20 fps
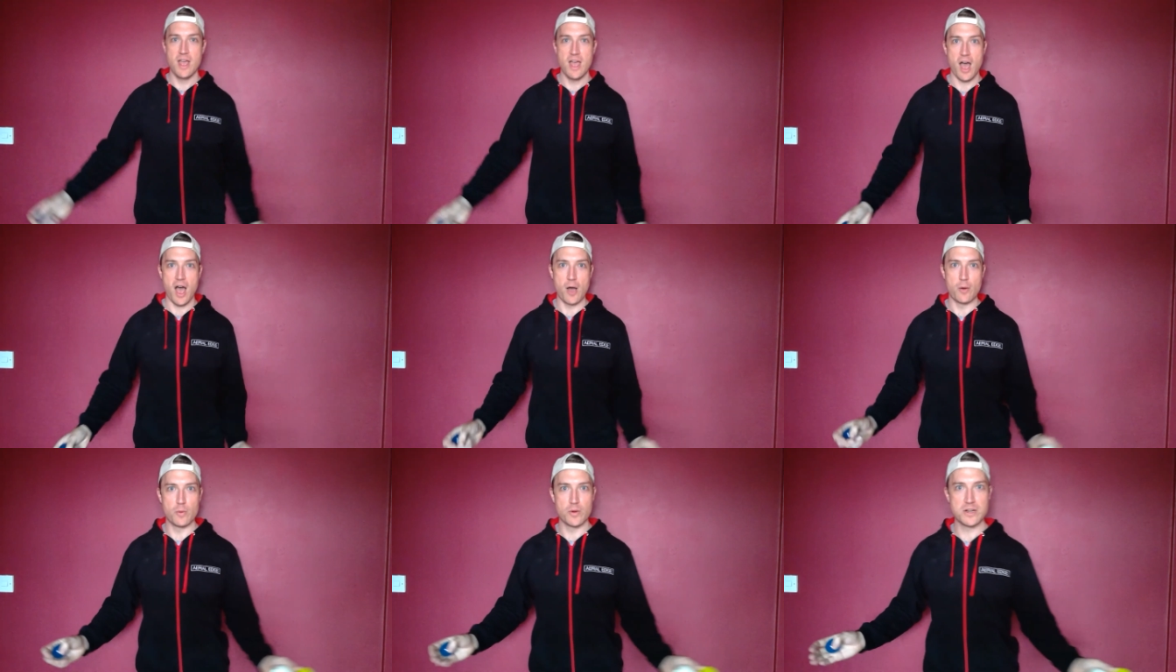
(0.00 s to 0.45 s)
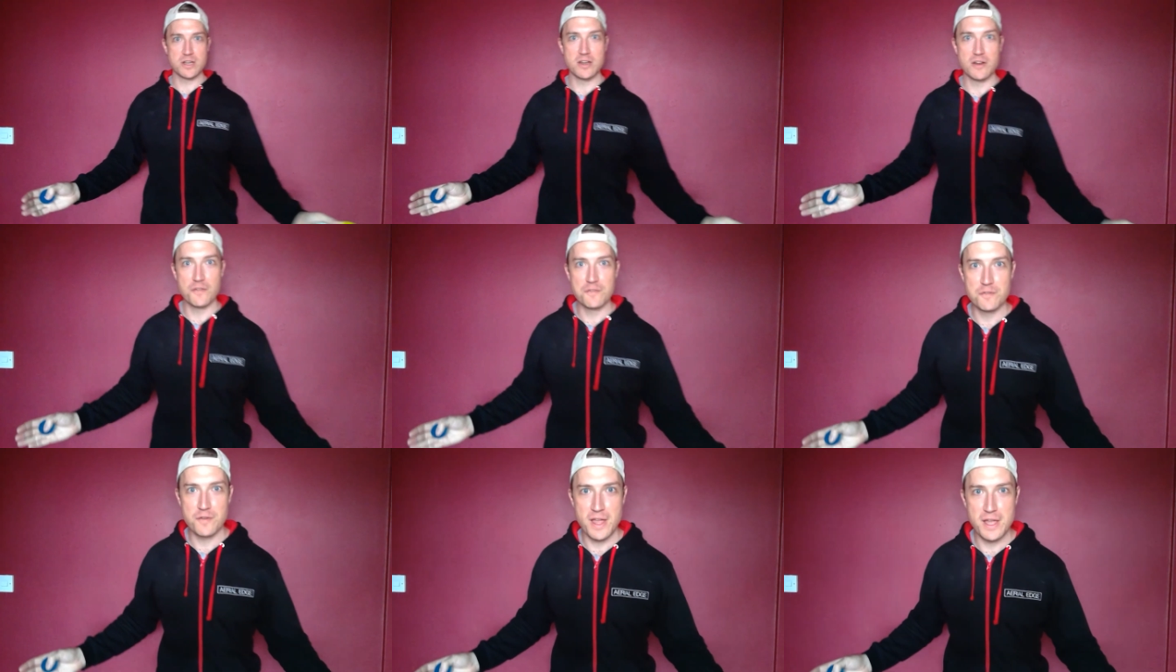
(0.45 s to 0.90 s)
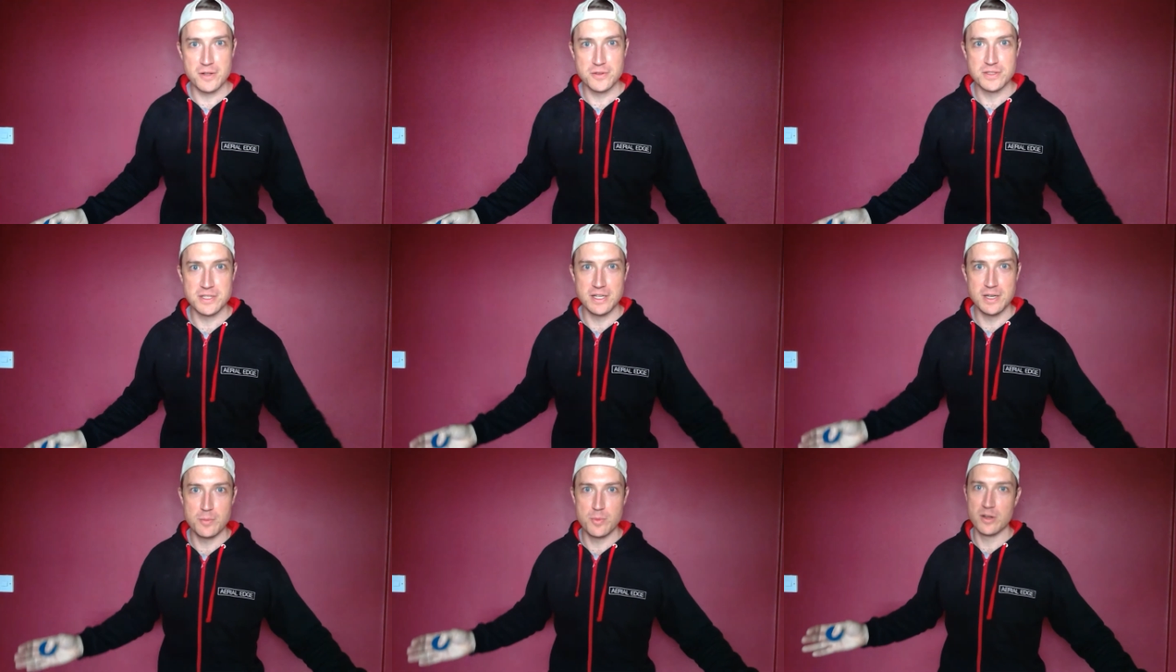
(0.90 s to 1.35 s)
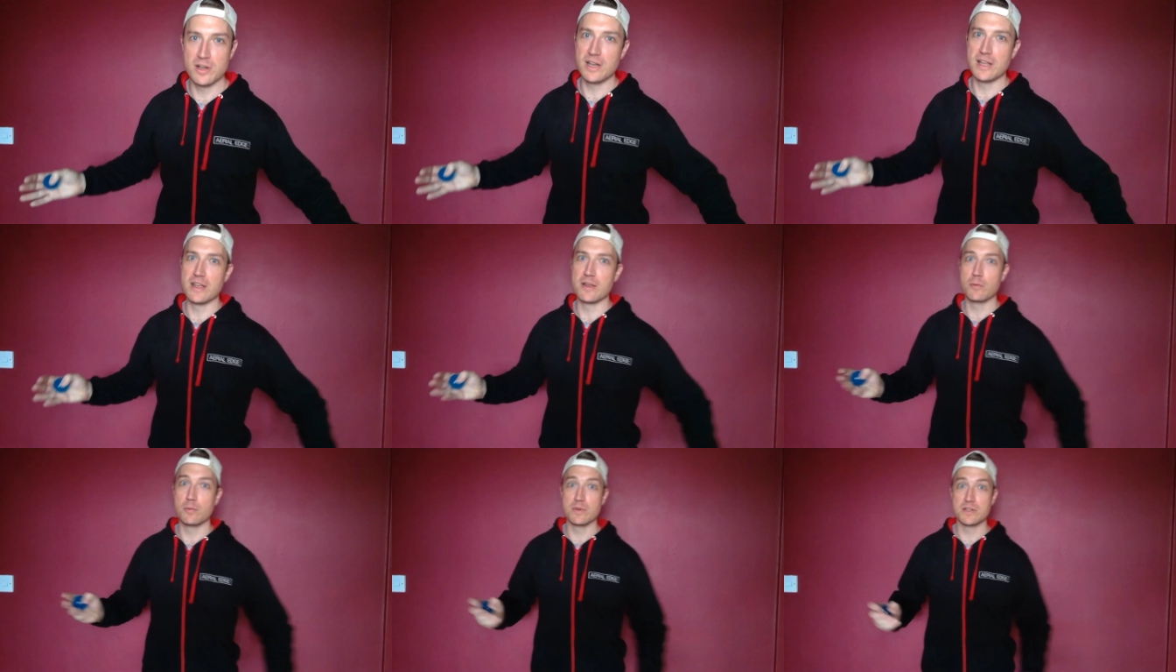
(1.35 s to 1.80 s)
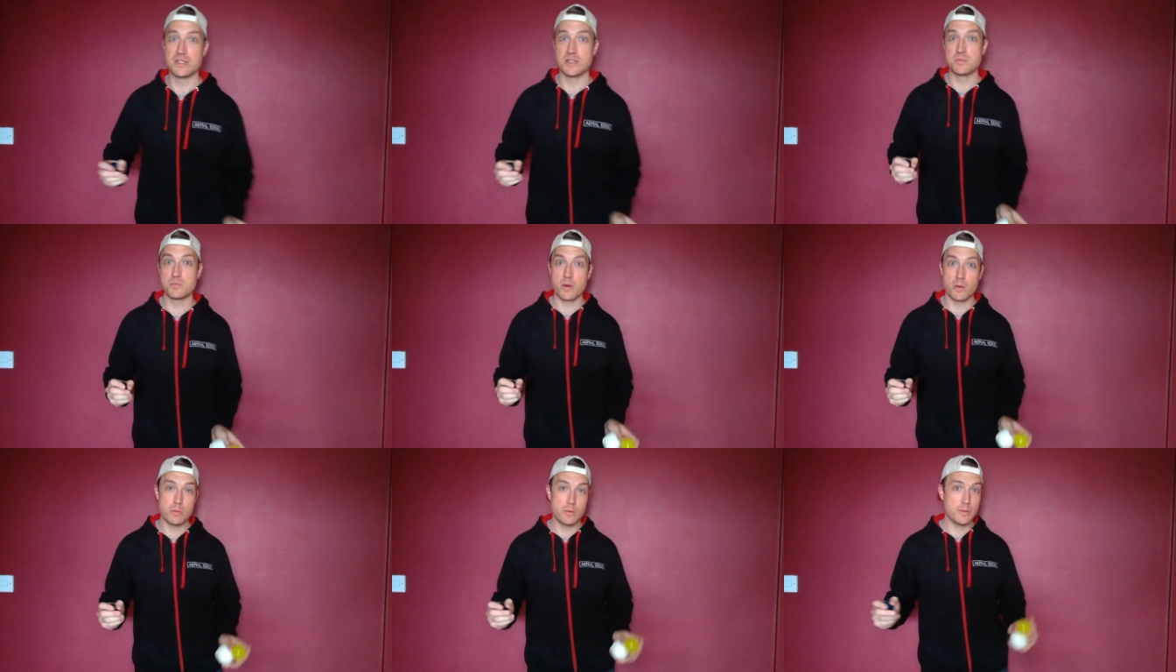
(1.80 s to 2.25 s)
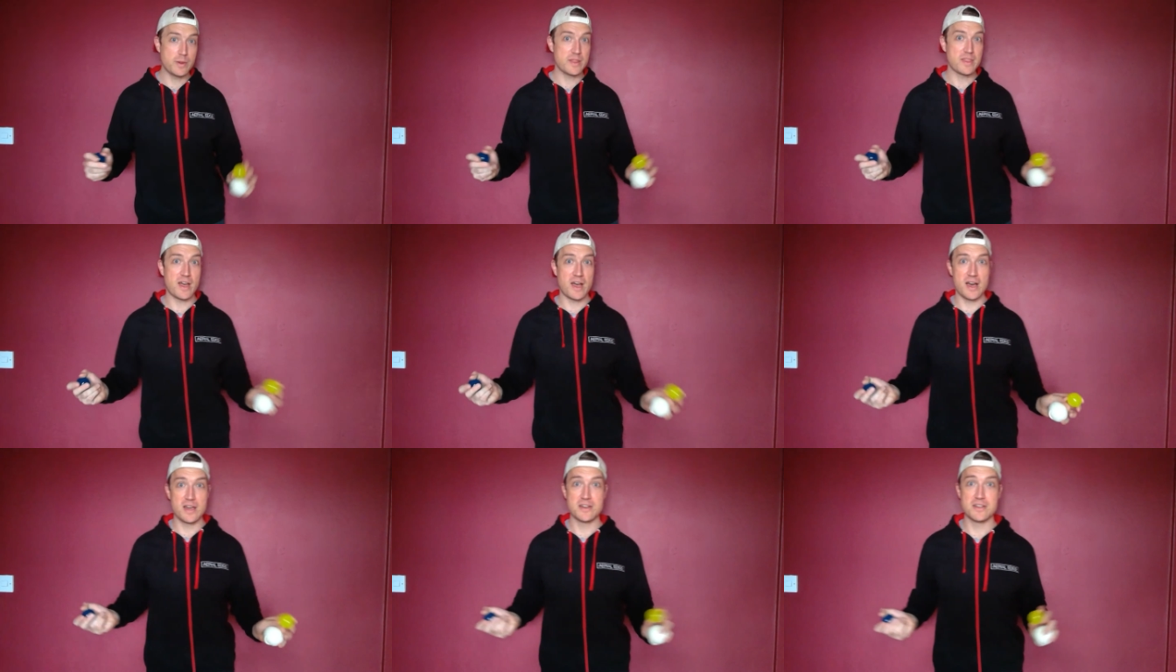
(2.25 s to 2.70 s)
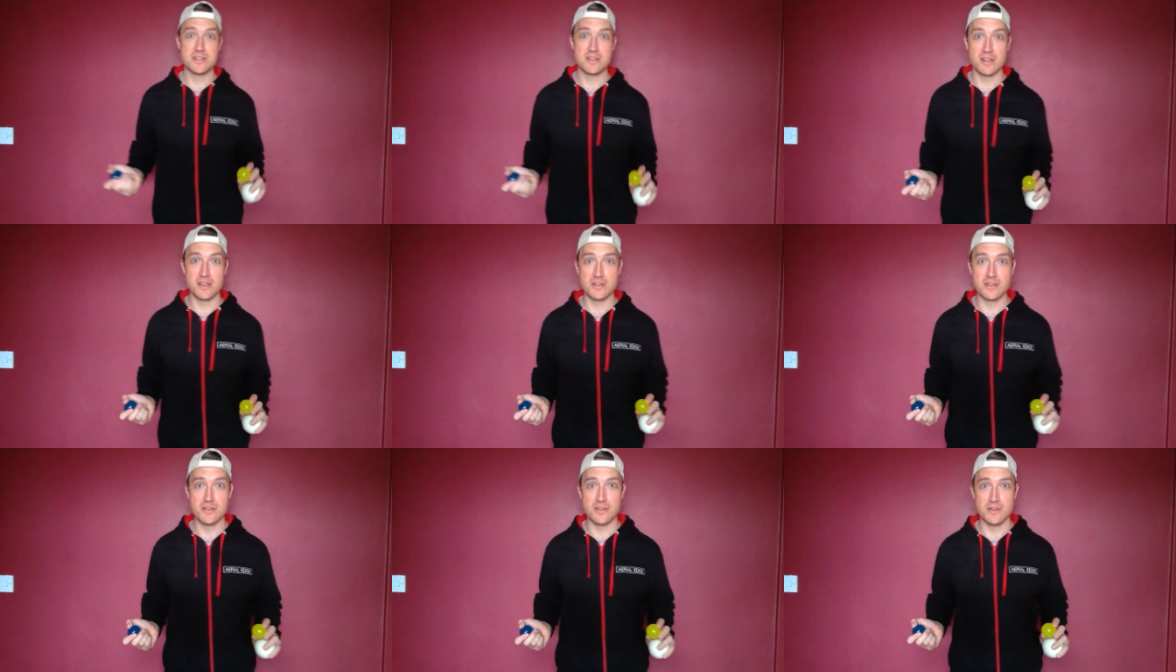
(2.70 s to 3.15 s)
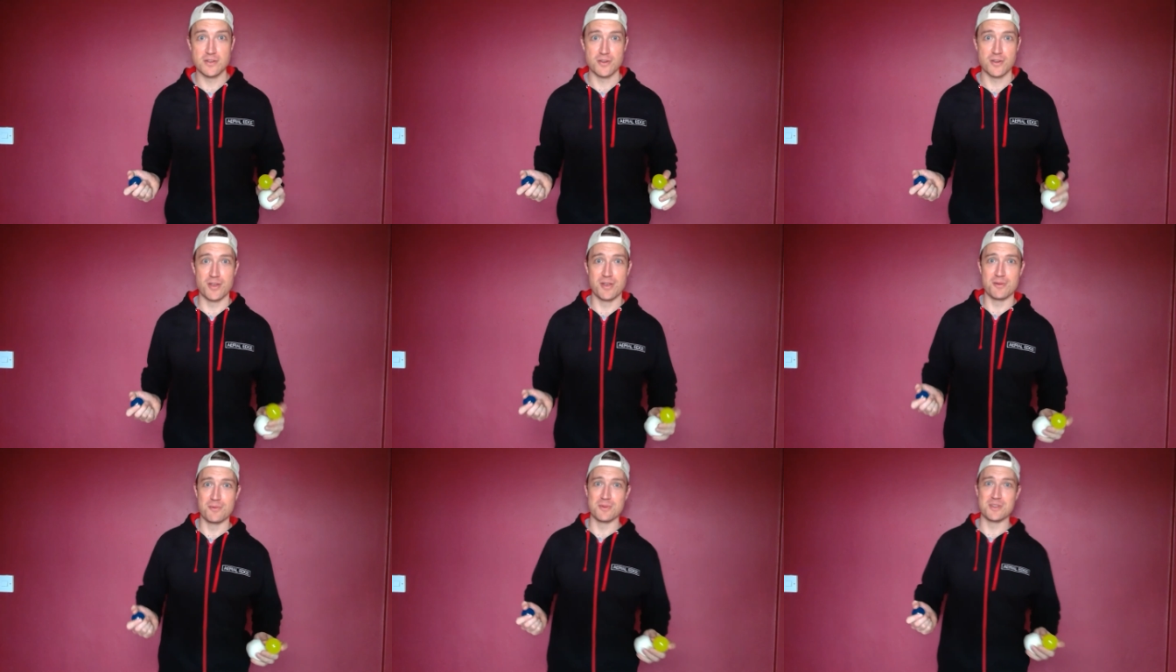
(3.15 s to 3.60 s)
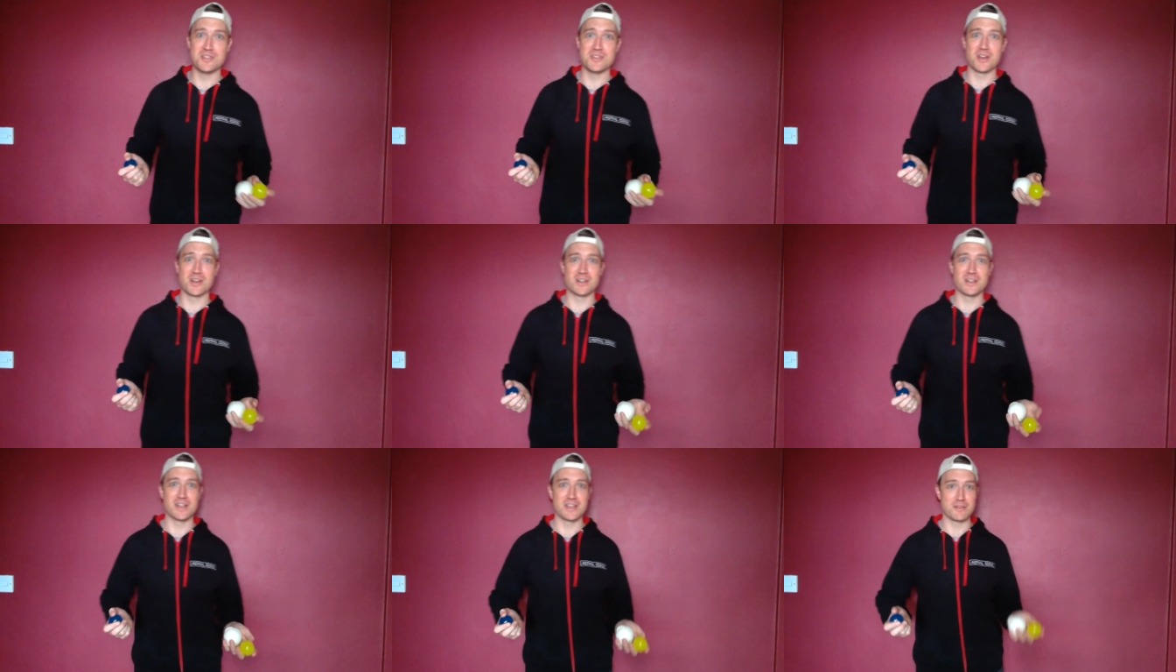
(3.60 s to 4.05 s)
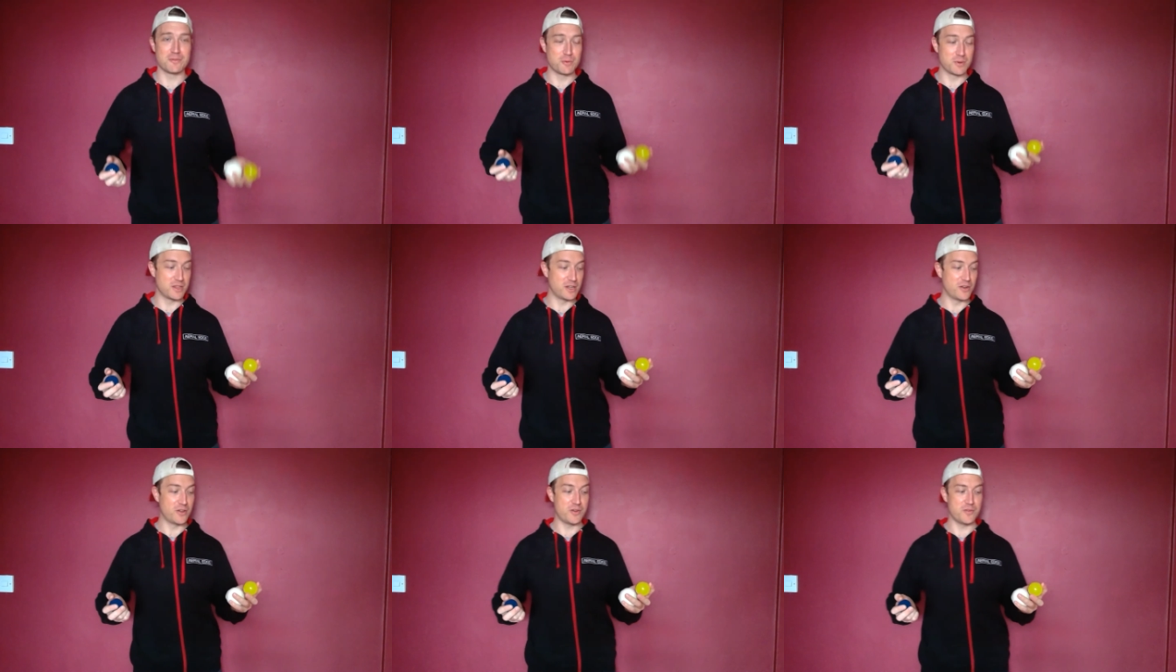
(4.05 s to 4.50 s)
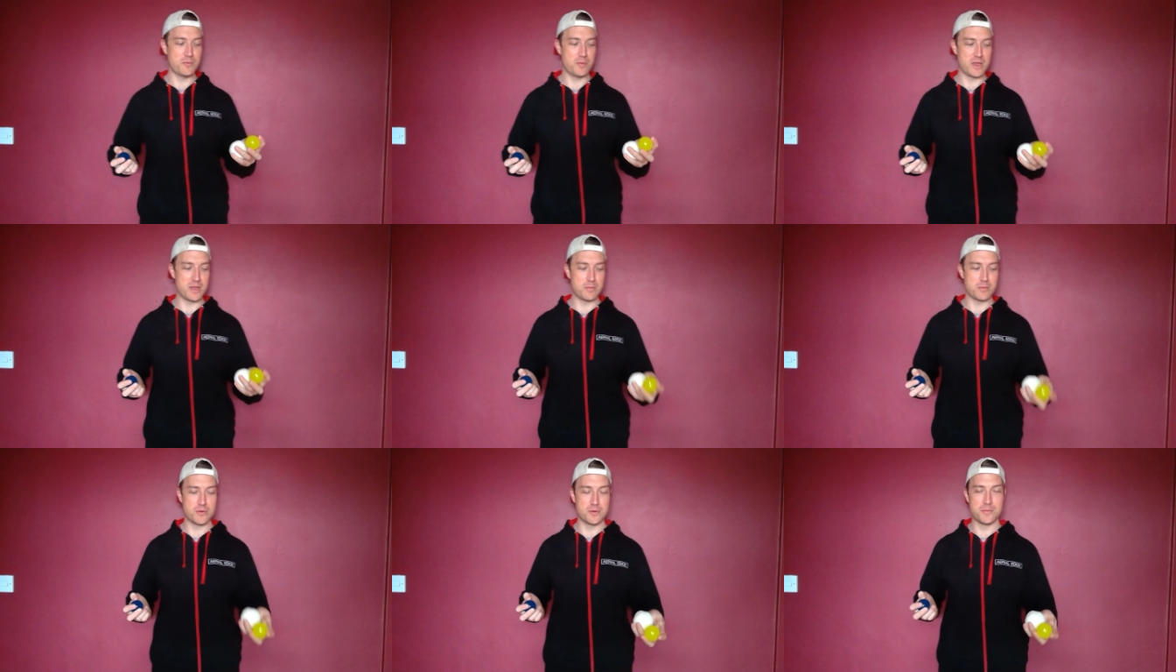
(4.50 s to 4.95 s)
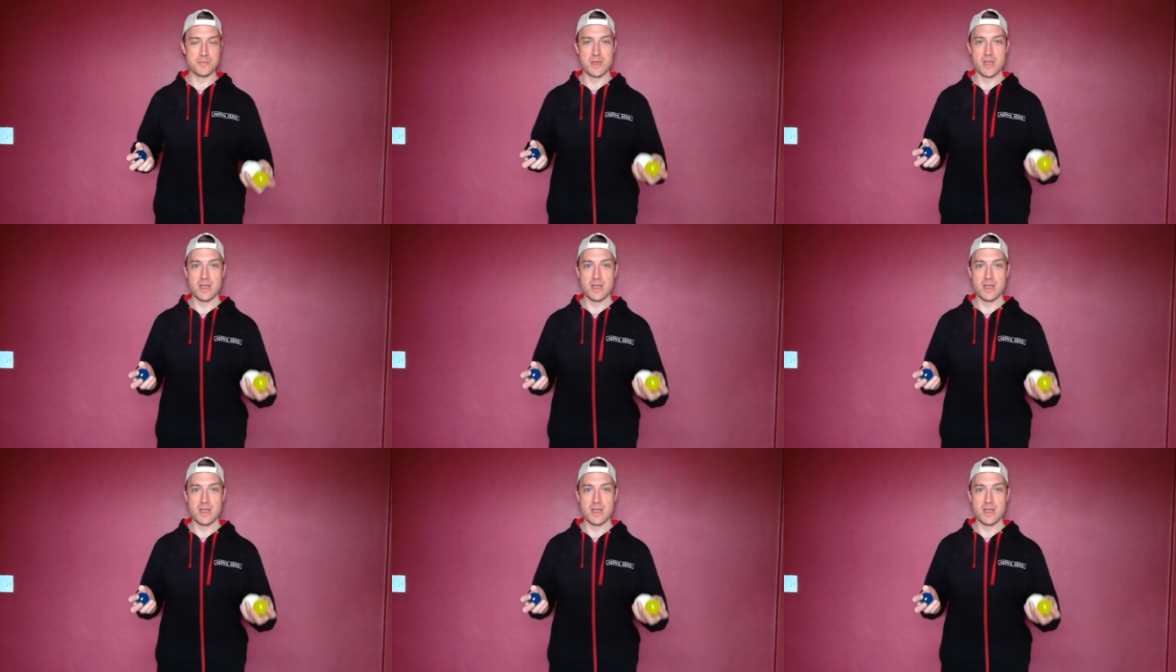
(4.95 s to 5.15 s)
I want you to fail deliberately, which is probably the hardest thing to do with juggling with a lot of people.